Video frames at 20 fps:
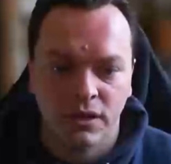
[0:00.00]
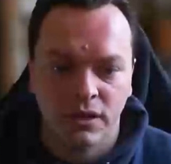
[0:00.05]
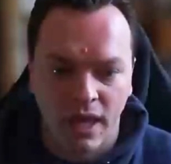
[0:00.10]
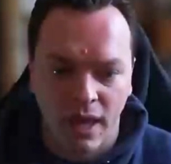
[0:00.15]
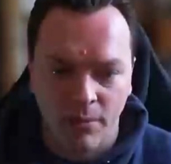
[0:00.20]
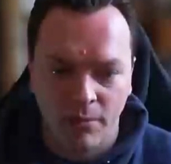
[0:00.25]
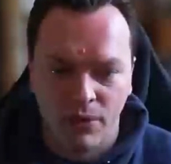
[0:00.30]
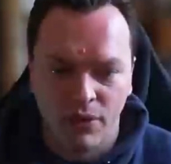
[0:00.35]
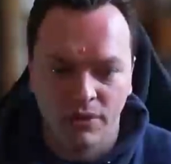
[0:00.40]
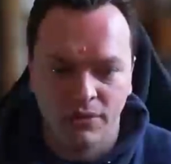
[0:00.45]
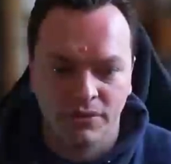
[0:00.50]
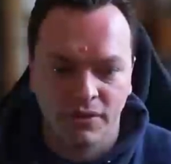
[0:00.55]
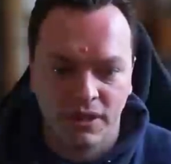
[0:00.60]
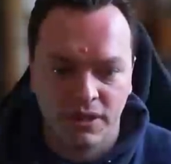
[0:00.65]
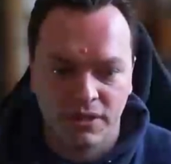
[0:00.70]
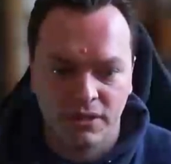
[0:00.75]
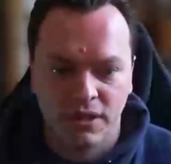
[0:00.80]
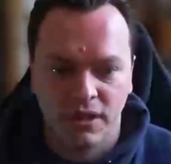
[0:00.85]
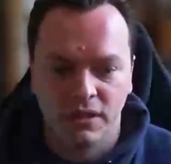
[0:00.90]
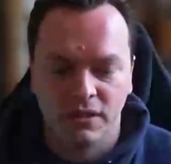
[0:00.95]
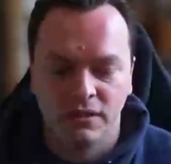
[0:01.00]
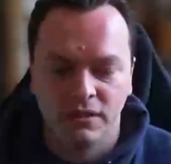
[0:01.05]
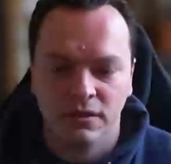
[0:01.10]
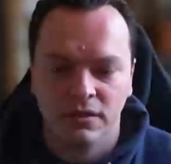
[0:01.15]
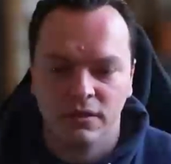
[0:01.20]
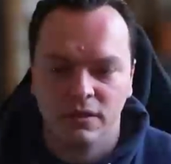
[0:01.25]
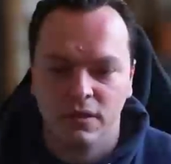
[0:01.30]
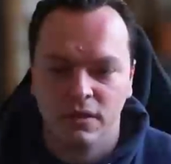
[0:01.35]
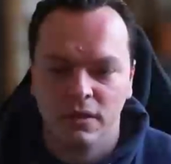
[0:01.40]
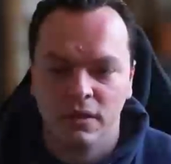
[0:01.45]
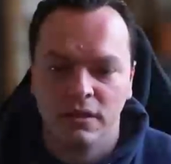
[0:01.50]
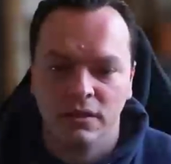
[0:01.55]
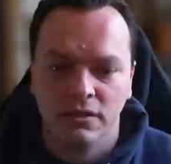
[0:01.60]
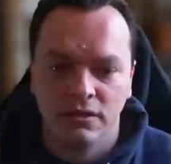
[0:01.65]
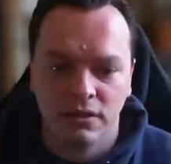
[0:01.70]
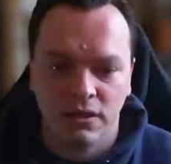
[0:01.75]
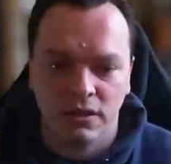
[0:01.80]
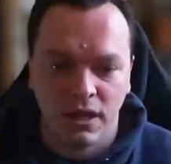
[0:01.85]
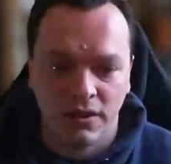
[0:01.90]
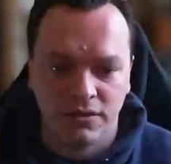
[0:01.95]
can modify state,
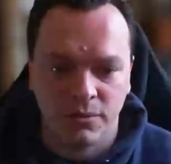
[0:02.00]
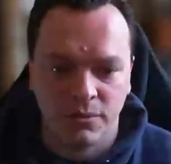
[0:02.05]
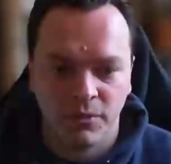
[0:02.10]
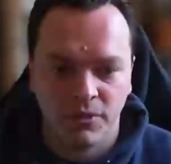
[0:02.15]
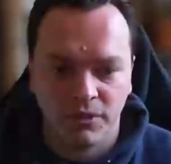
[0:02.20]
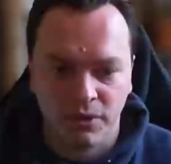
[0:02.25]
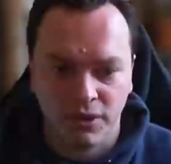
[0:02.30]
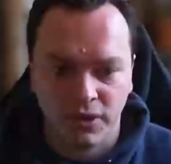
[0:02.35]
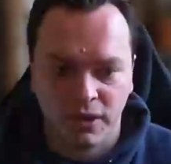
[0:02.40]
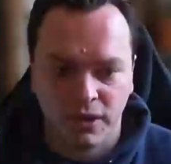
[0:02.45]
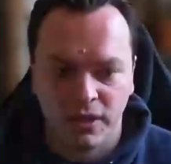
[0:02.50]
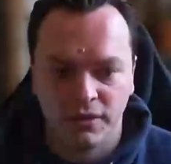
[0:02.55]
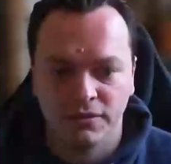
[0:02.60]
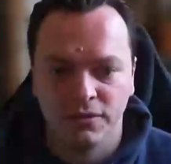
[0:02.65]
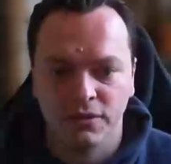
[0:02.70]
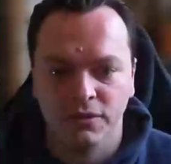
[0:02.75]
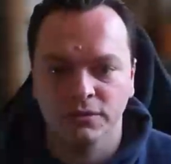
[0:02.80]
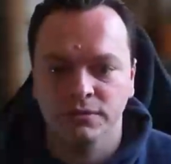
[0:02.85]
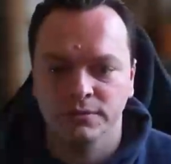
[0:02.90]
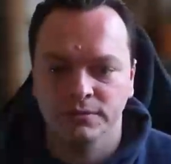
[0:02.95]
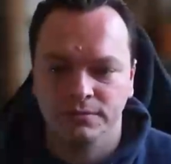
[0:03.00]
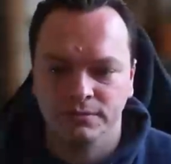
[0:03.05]
so you have to be very careful.